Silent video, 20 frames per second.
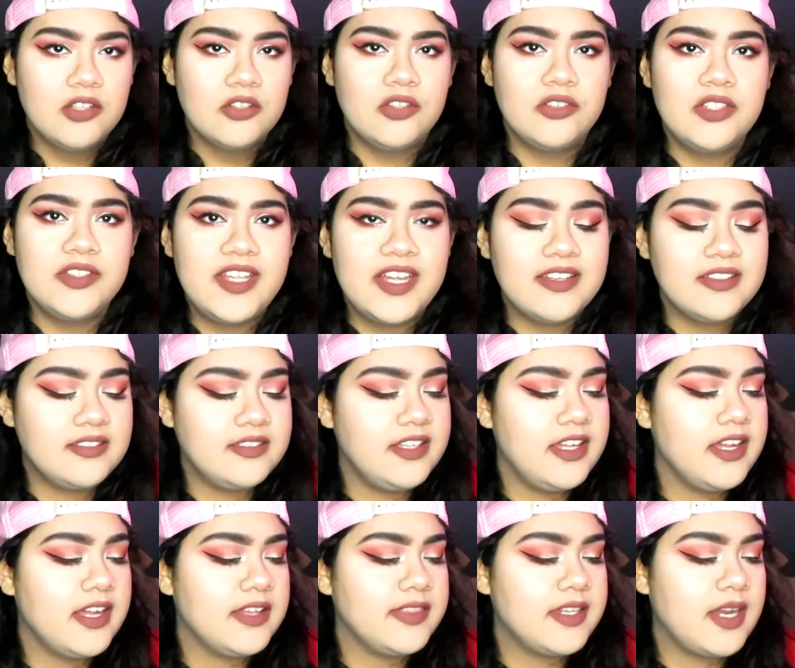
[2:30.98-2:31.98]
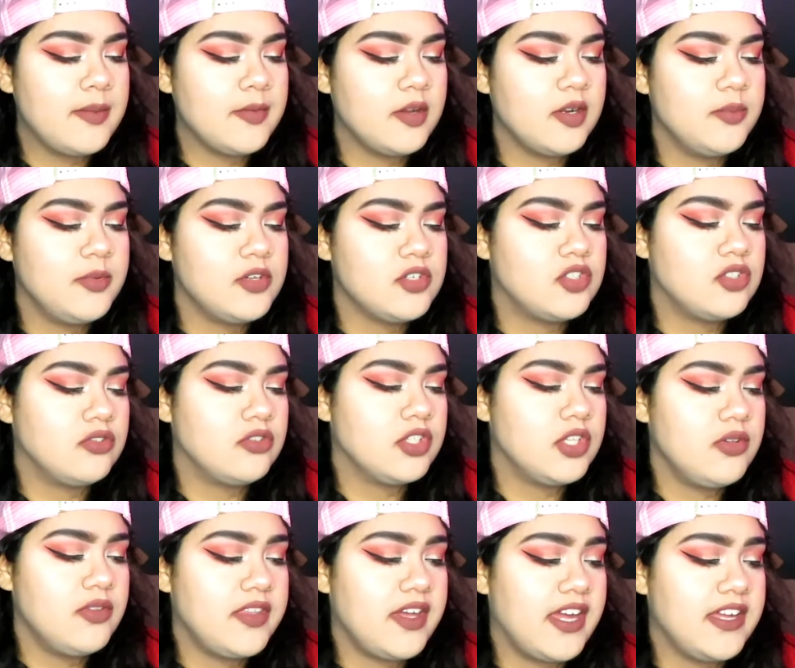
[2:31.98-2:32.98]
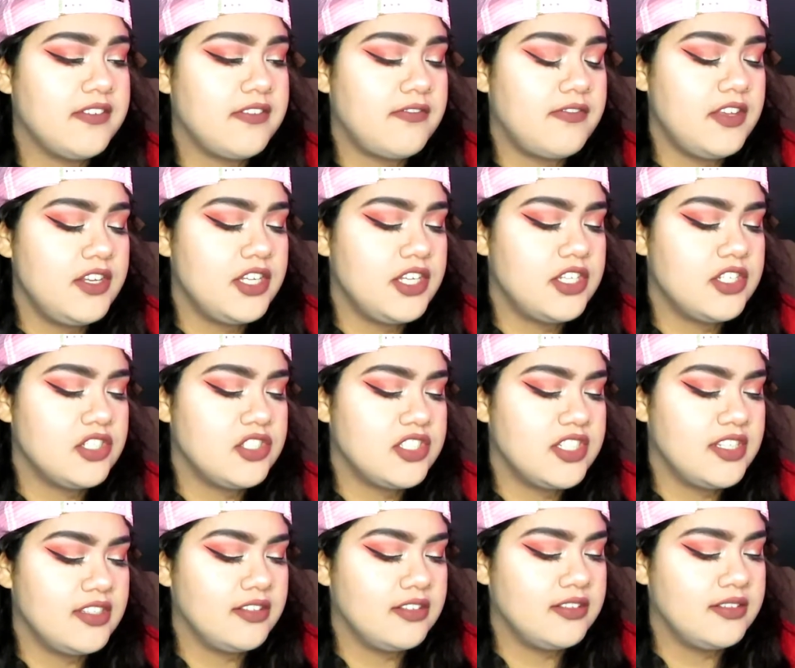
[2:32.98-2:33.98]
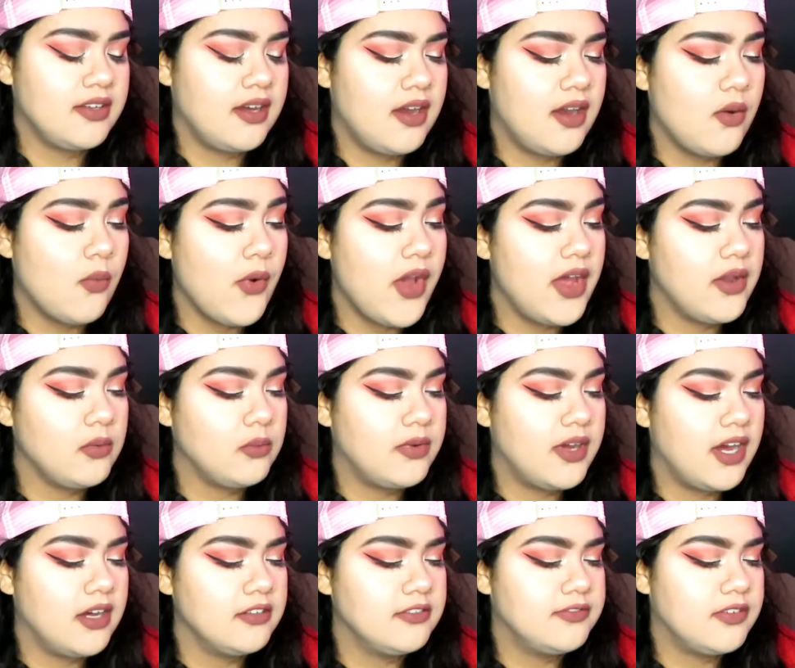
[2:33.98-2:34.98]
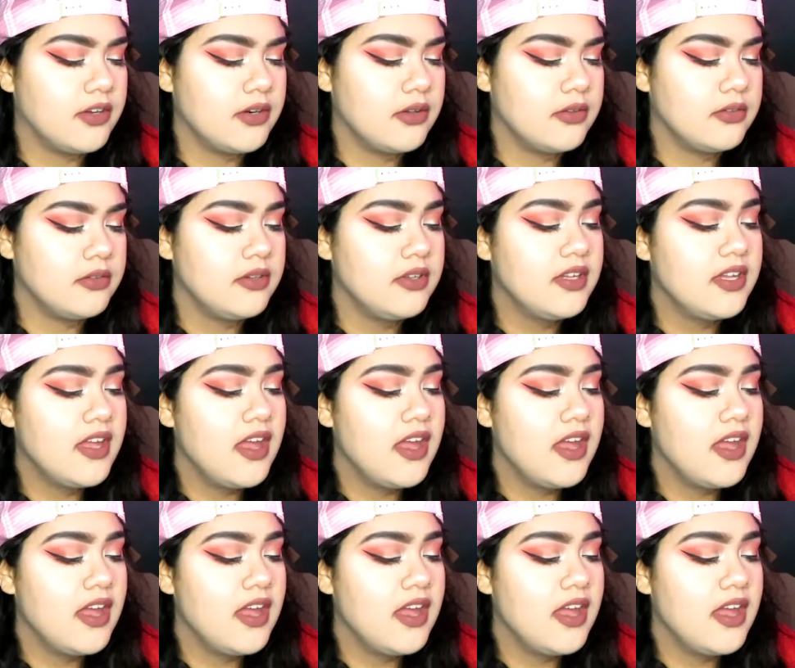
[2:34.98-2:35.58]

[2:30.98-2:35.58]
So the next thing that I'm going to be showing you that I finished is Wet n Wild Photo